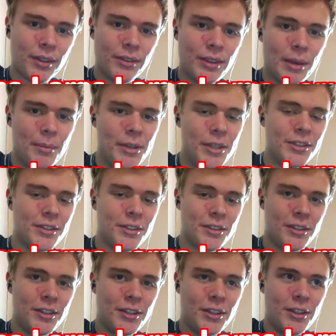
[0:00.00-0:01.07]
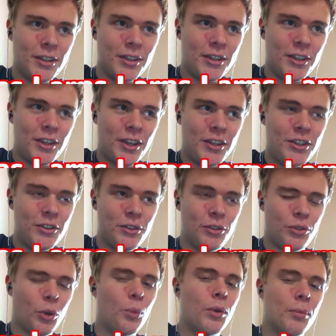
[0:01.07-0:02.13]
That means you
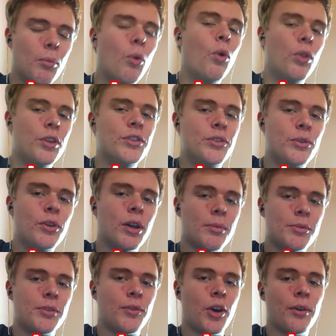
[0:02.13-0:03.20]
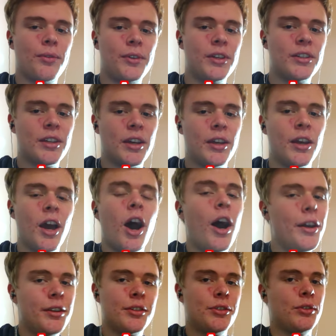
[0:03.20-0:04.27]
don't want more than 2 cups of coffee a day.
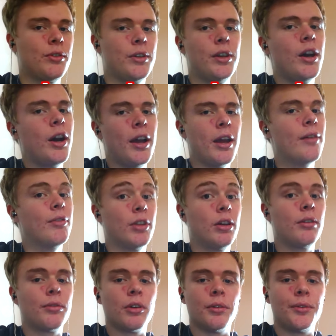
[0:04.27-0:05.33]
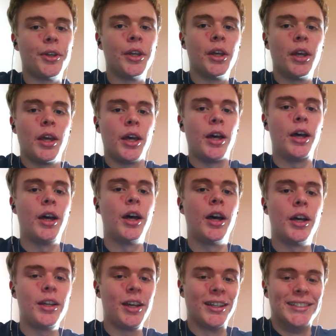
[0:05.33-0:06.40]
I disagree. I have a lot of coffee,
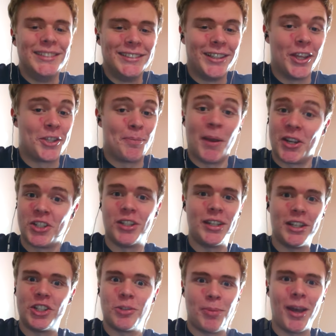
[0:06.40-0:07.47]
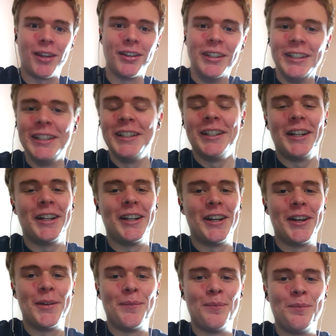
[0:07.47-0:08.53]
especially in Japan.
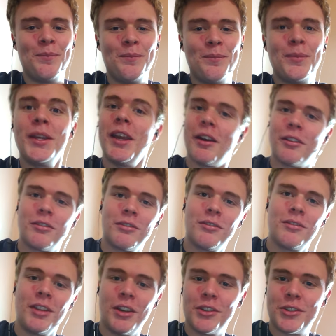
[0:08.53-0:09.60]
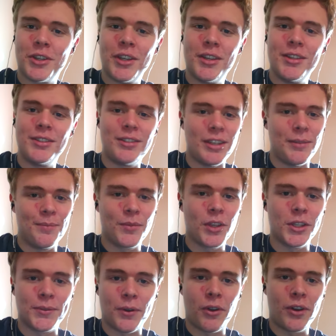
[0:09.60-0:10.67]
But yeah, the answer is D,
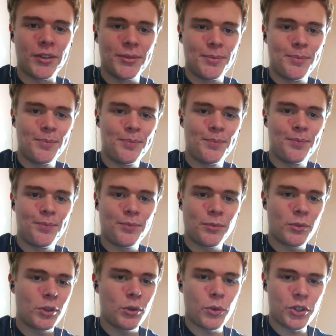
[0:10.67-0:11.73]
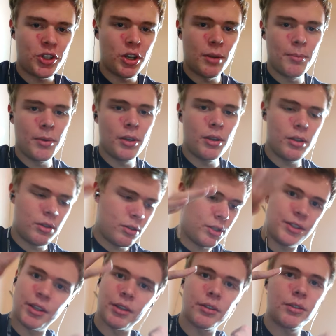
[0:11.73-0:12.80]
as far as. Question number
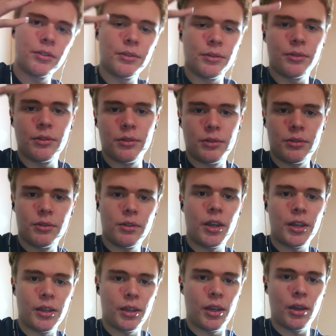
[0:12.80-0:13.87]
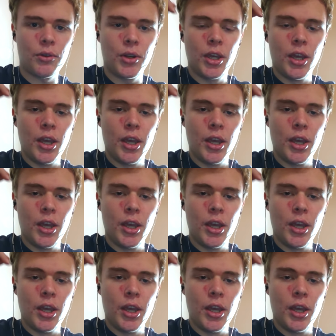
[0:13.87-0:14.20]
6. I can count.